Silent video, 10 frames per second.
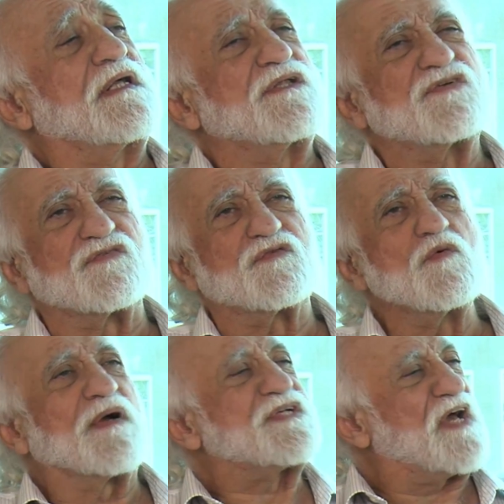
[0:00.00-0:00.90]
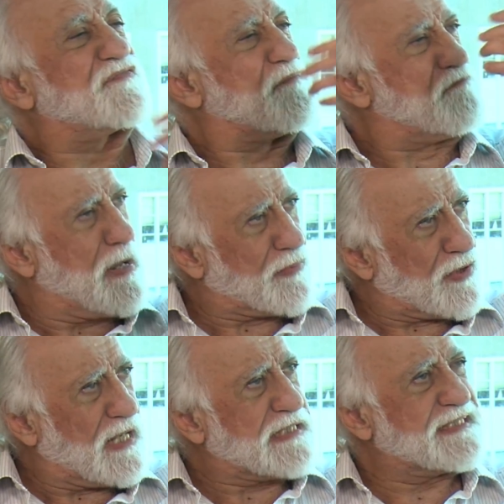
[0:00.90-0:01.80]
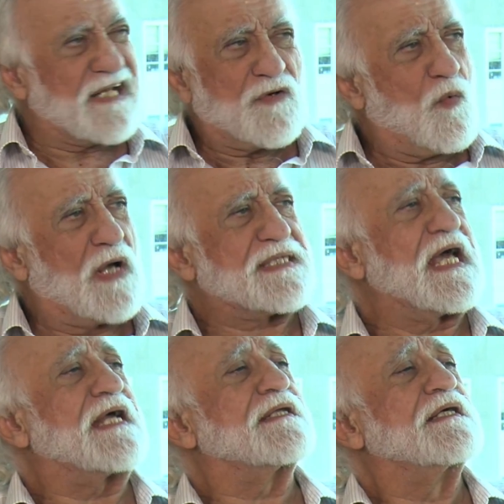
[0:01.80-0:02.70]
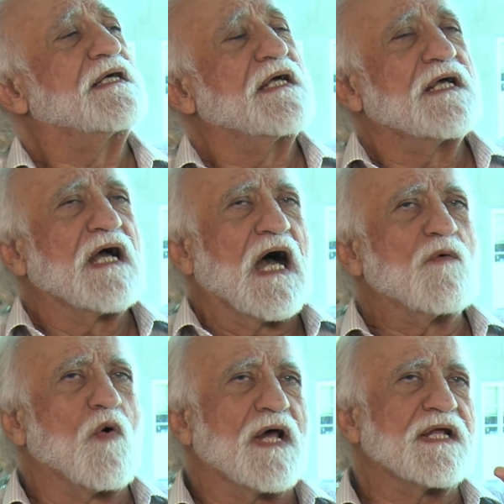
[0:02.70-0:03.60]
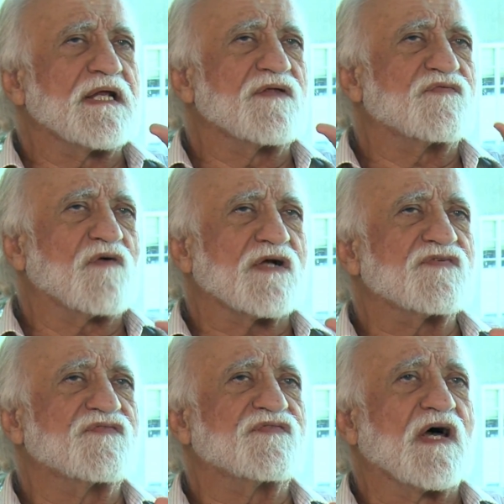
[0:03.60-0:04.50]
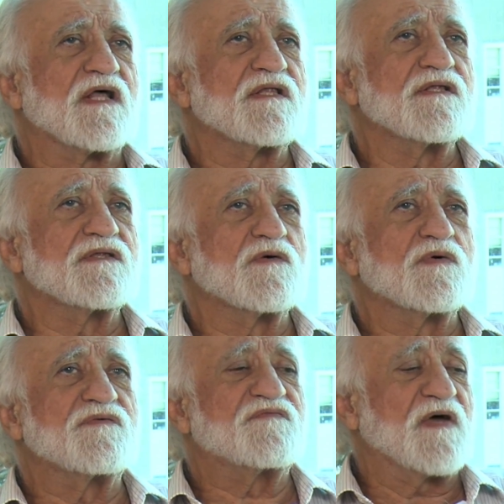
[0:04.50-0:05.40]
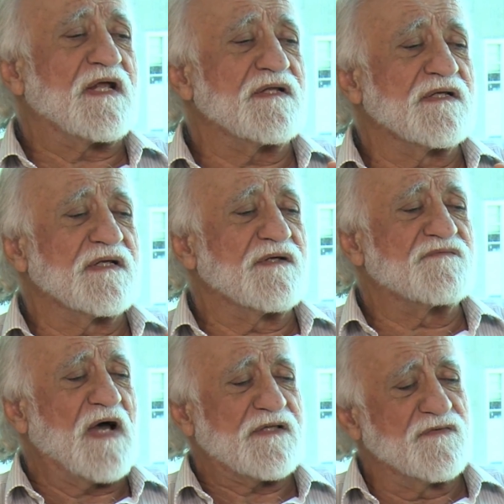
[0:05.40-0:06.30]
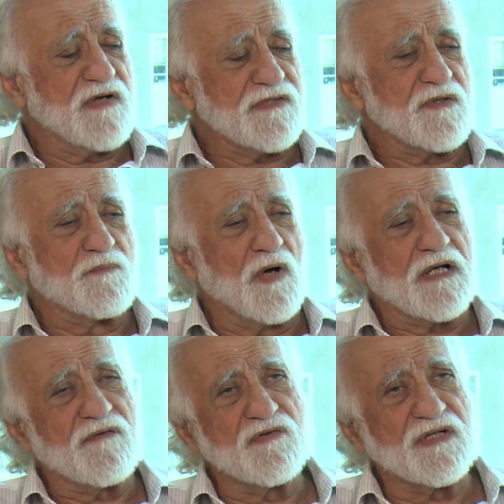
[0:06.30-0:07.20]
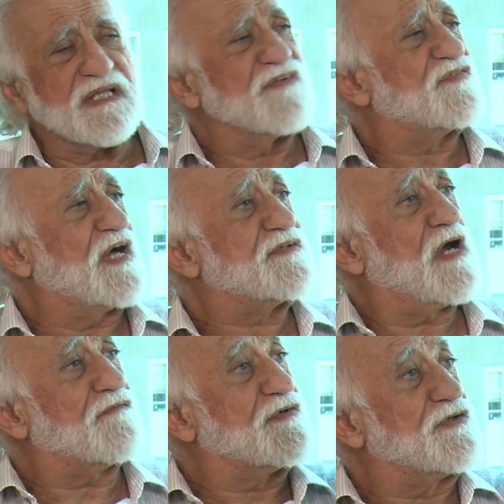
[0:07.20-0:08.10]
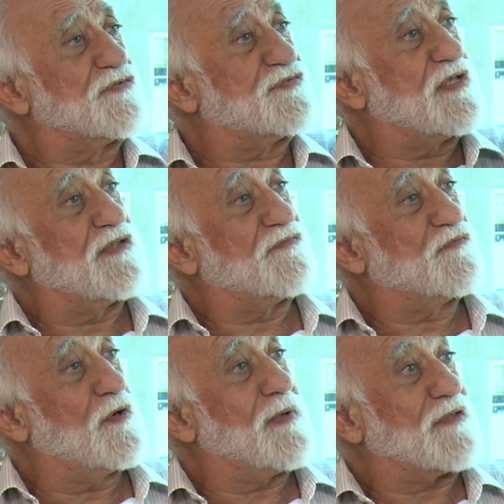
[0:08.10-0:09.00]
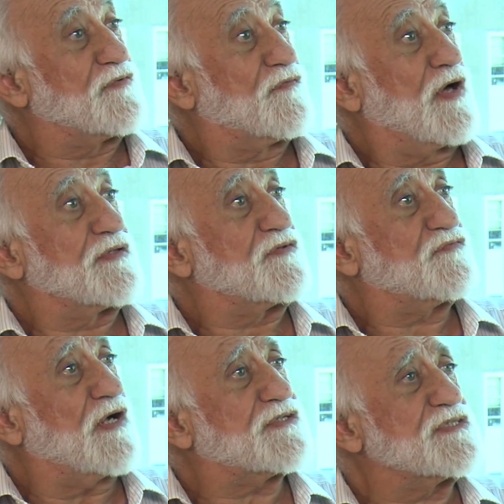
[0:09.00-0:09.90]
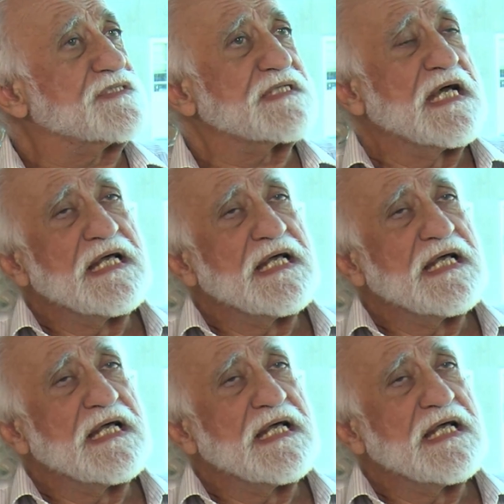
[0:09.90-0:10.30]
There's just too much he has to memorize. I didn't want that. I wanted an instruction set that would fit. In fact, you've got the book. If you look at the inside cover, you'll see the formats of all the instructions.